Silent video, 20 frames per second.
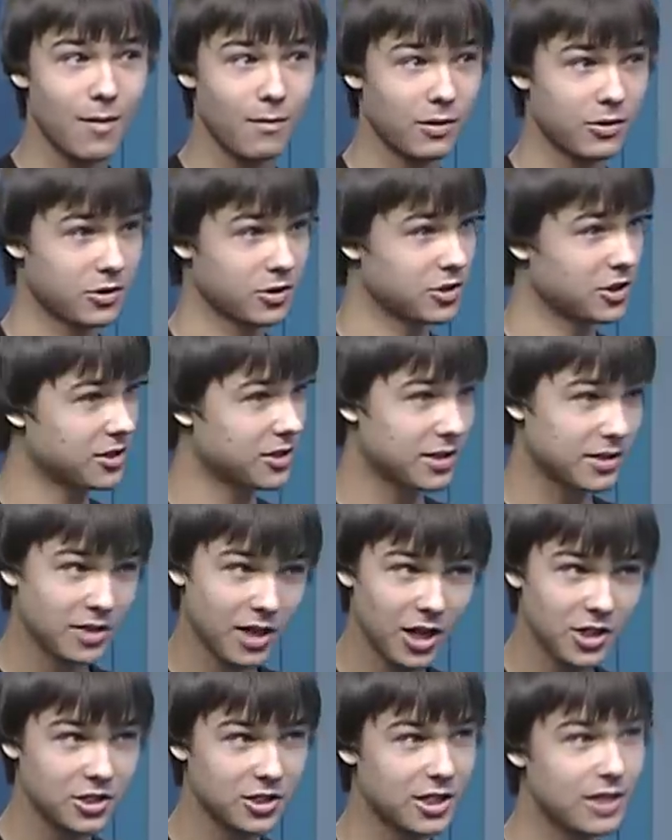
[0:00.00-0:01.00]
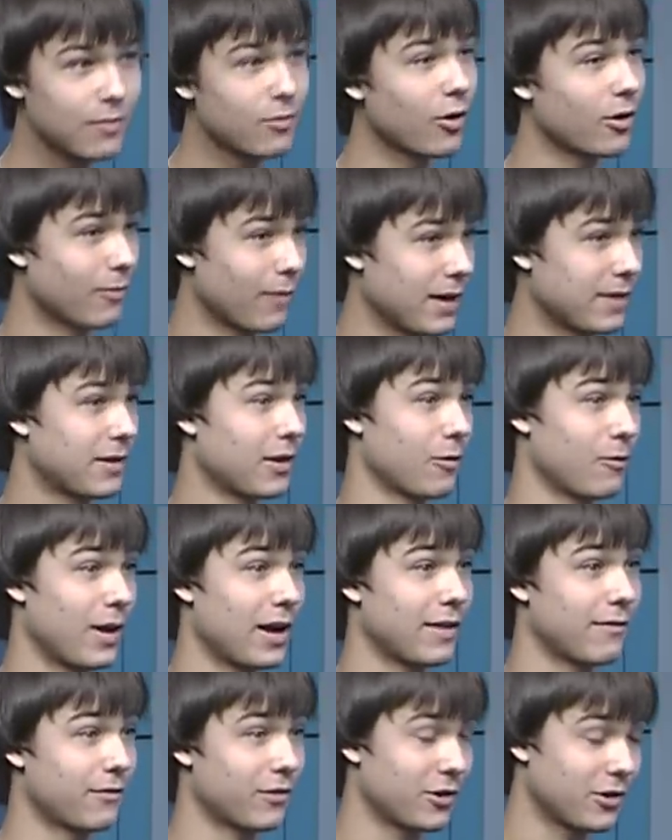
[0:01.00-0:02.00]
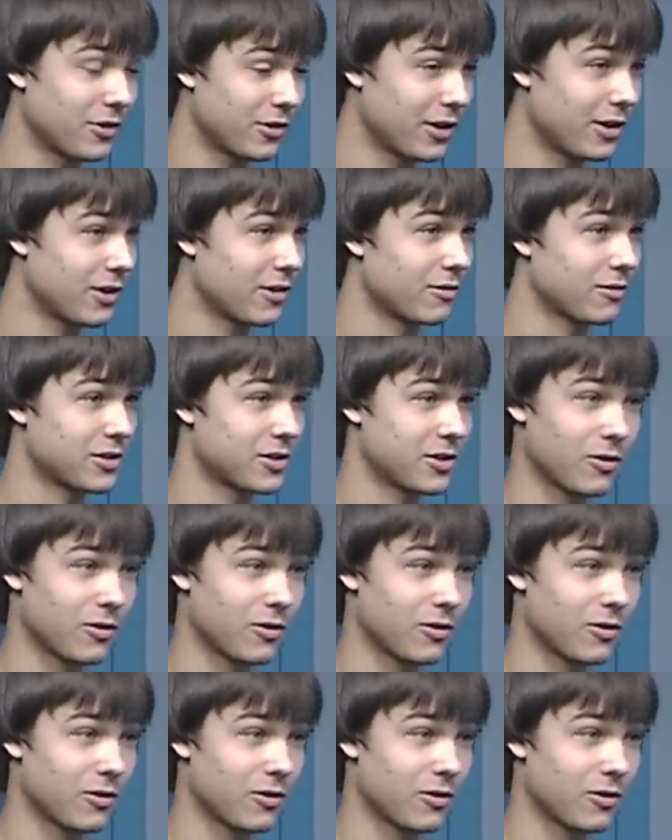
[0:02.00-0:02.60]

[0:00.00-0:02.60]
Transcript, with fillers: but there's just a touch keyboard right there waiting for you to use.